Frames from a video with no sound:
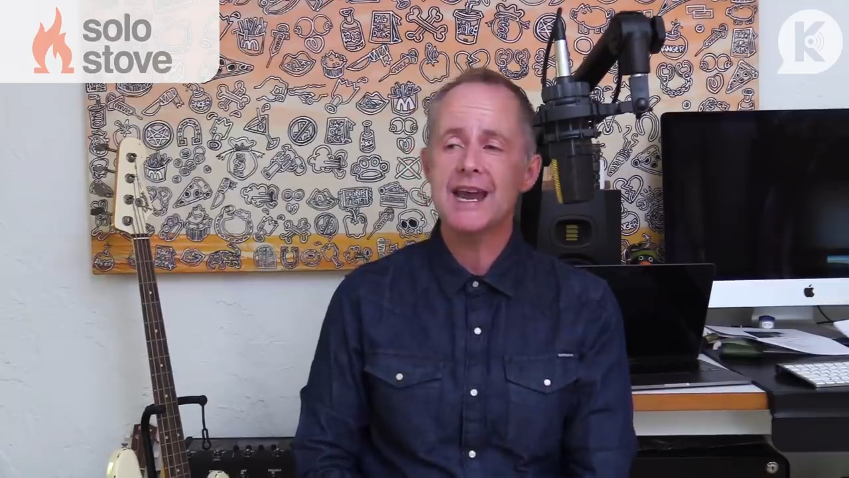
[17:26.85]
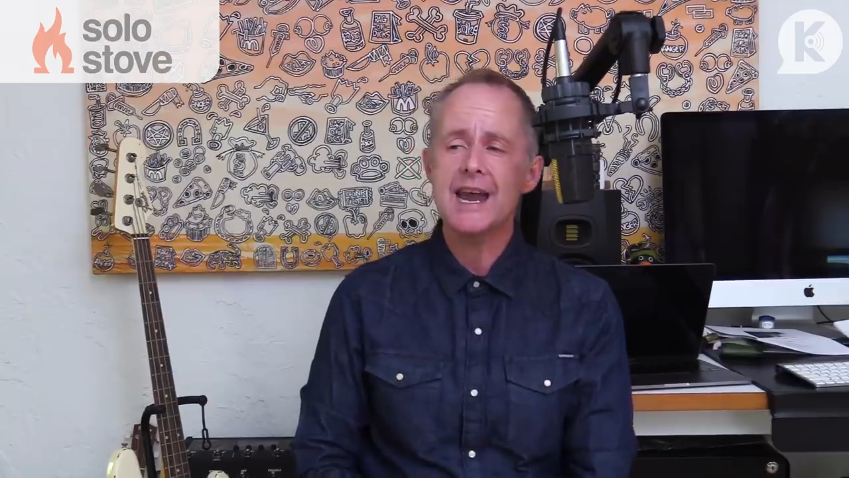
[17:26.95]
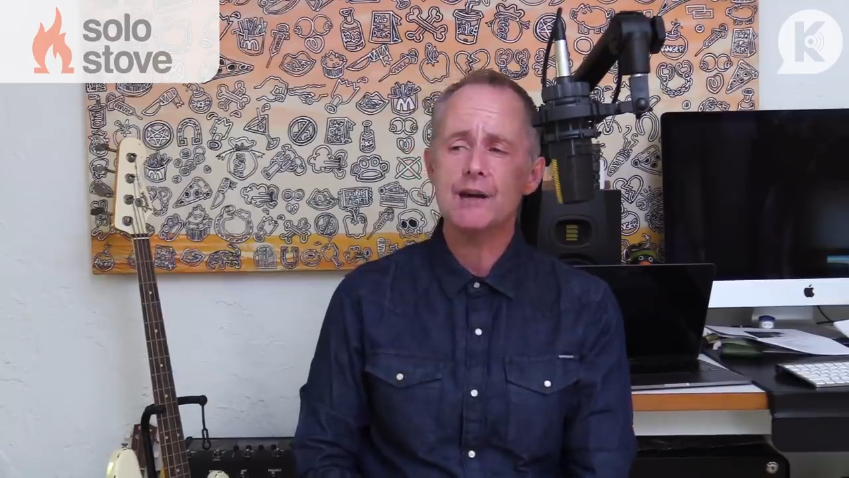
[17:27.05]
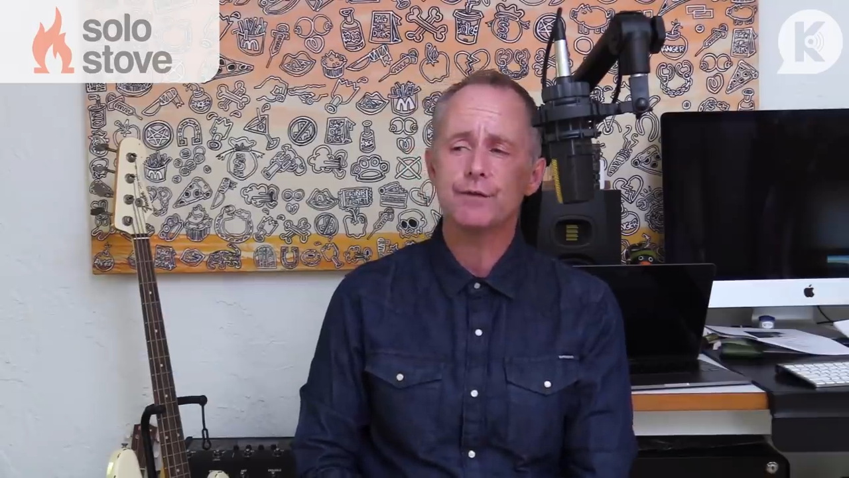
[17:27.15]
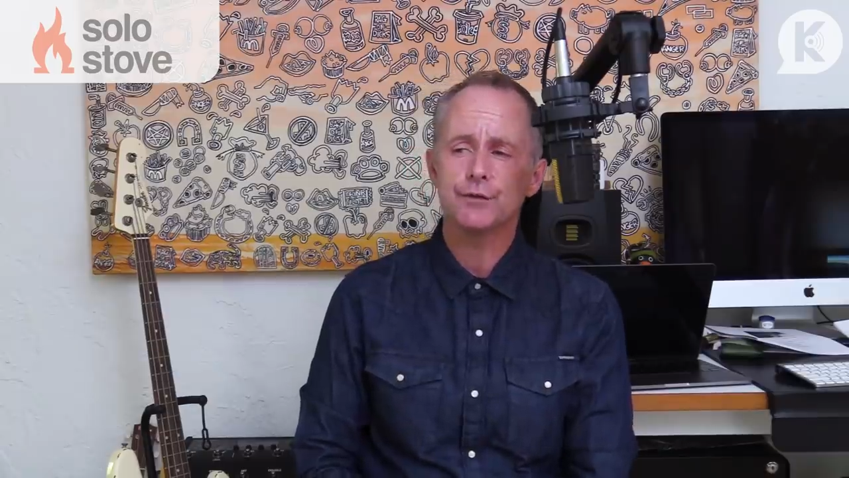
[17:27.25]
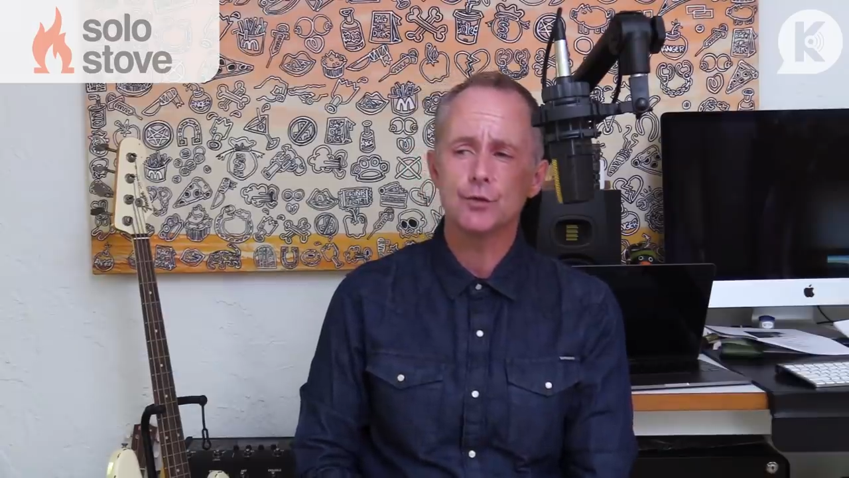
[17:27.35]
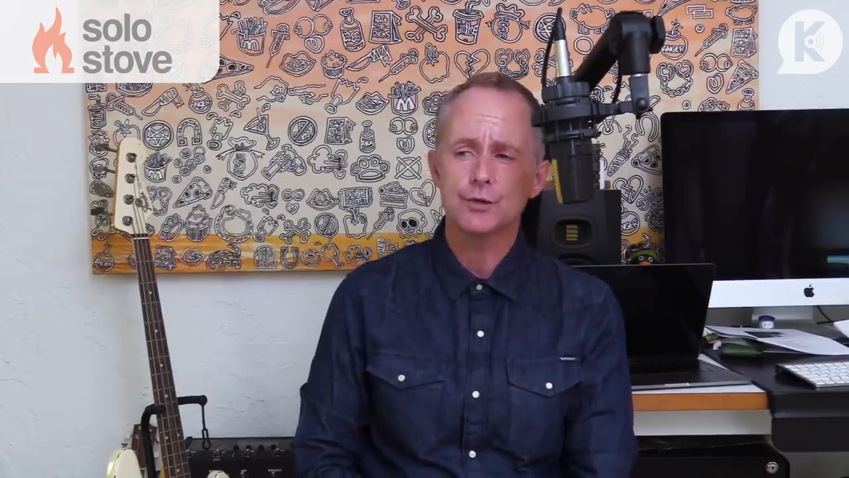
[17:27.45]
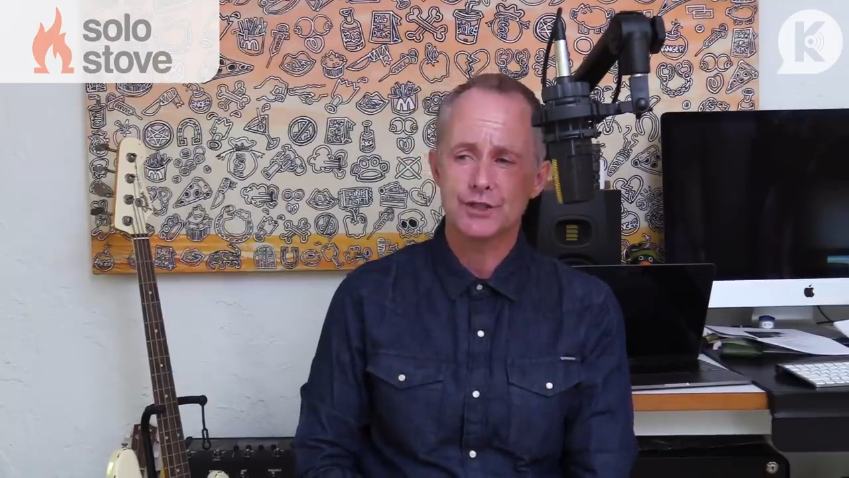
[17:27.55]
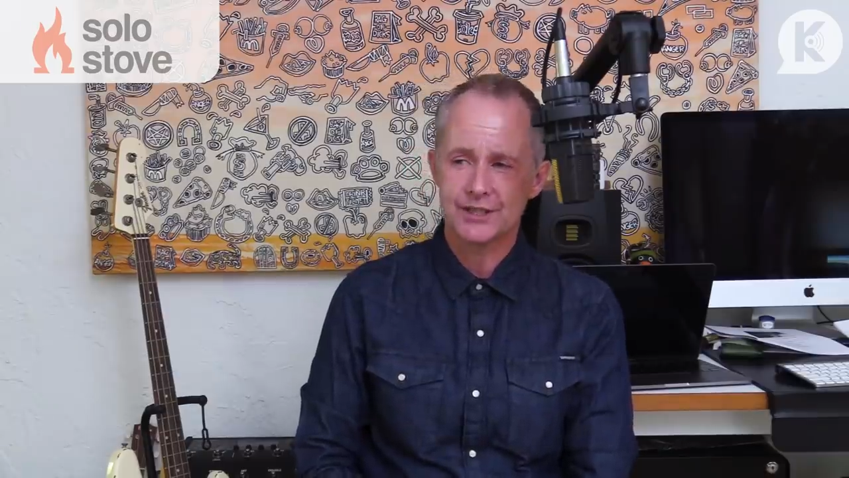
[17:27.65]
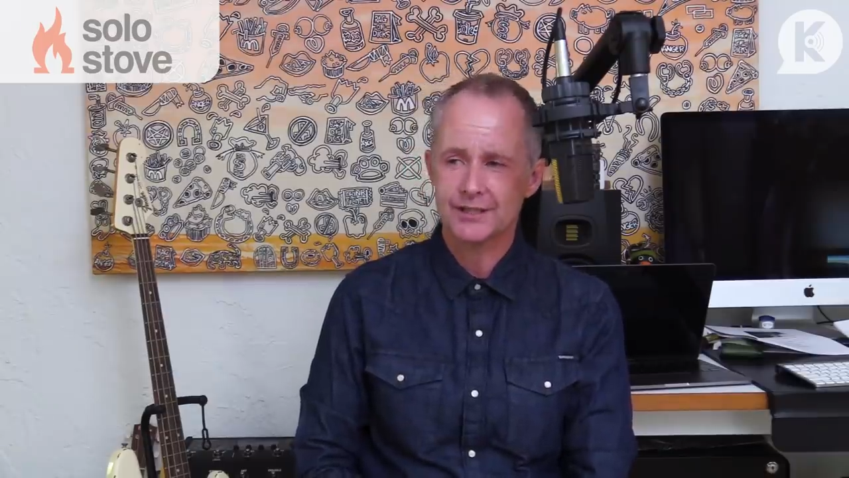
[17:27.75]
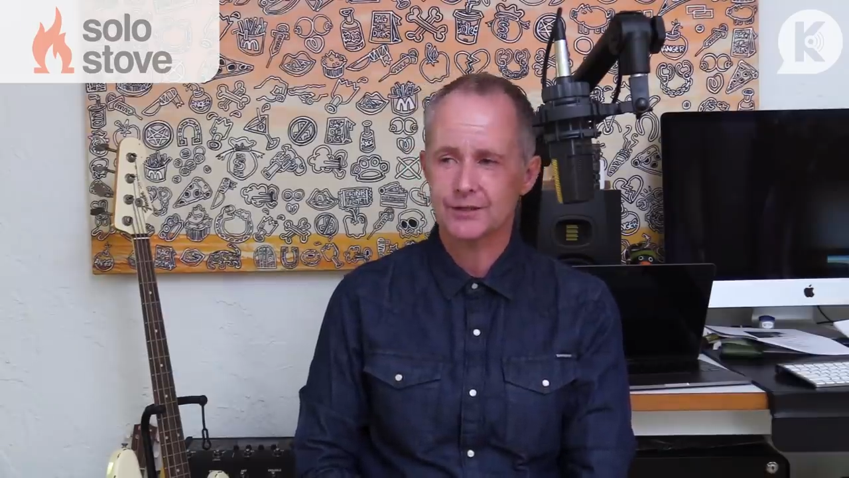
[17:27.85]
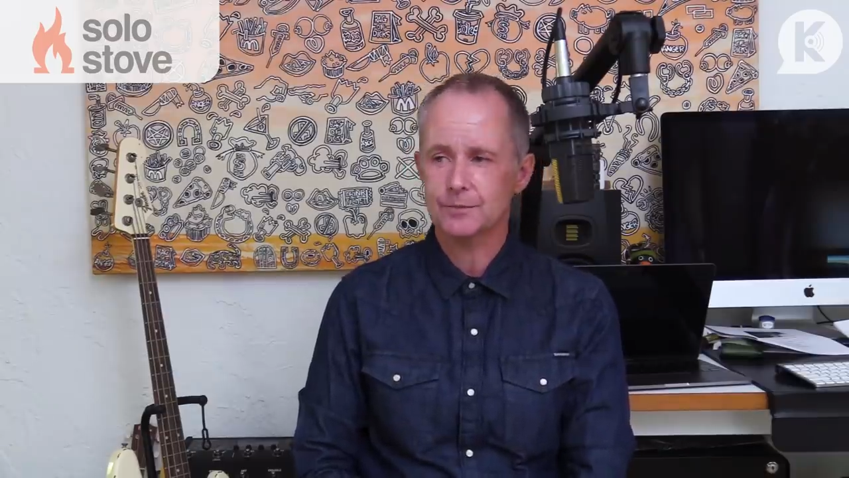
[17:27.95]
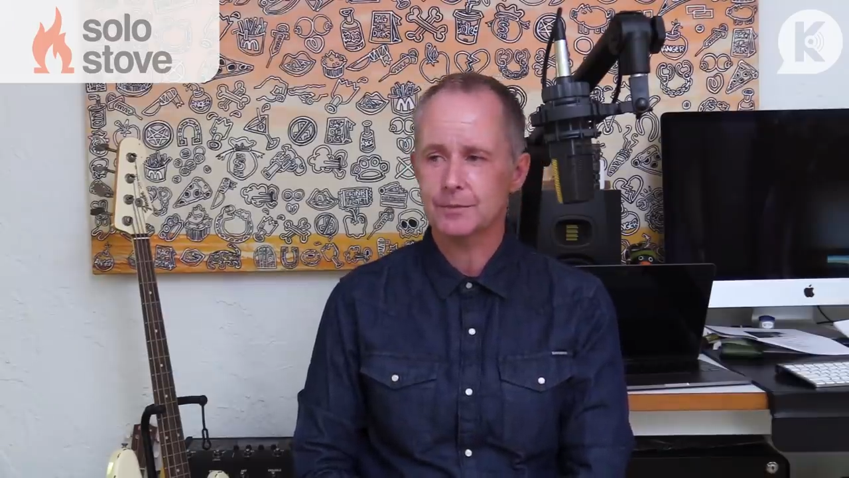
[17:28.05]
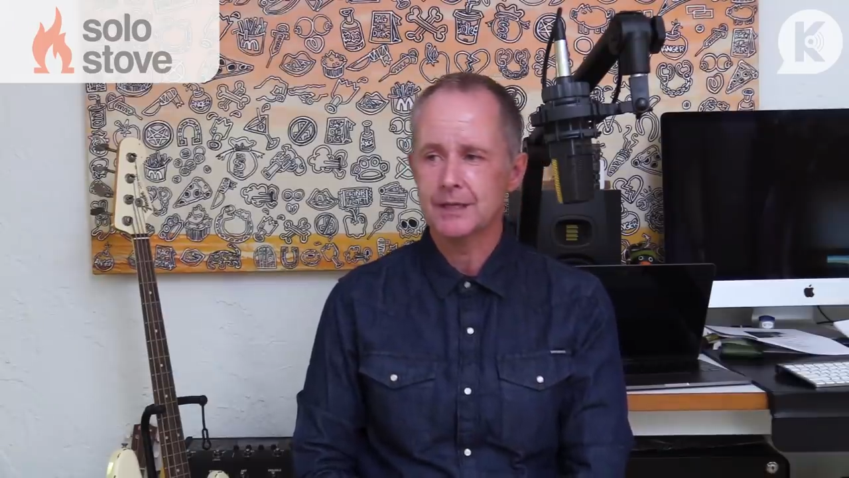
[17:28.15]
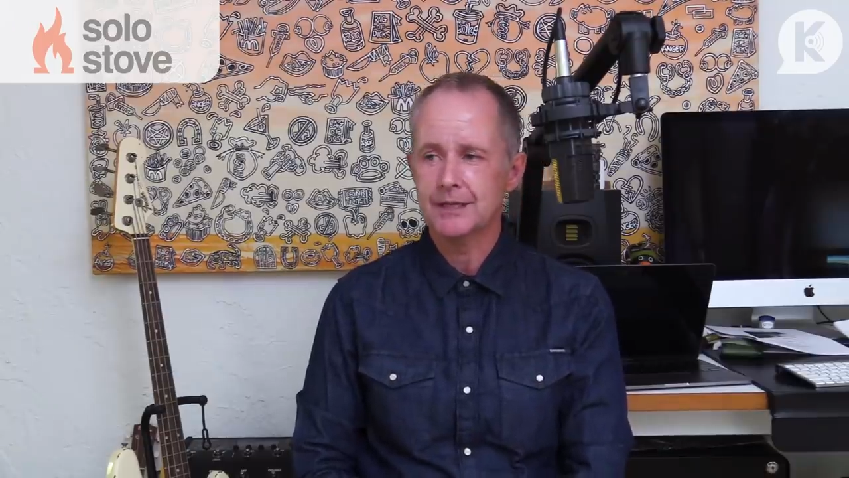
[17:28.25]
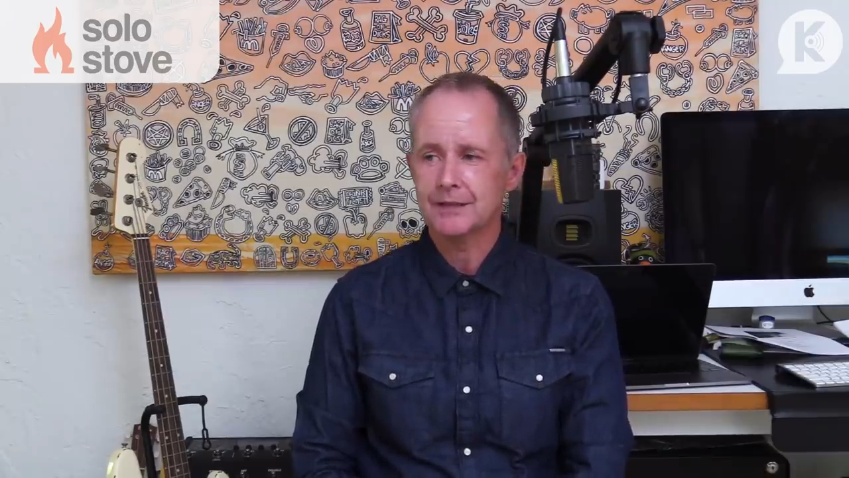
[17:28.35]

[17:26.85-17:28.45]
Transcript: airflow system